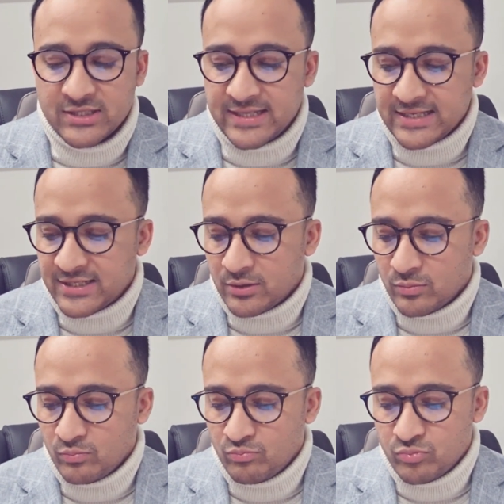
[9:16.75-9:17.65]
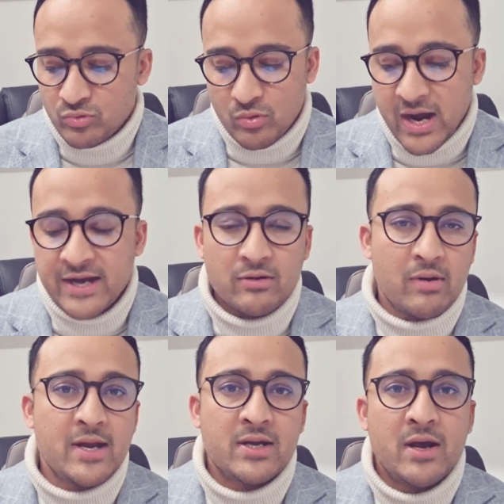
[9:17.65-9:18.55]
That's a
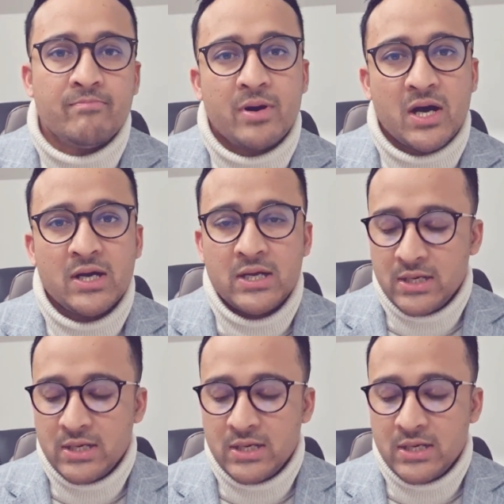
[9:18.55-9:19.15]
great number,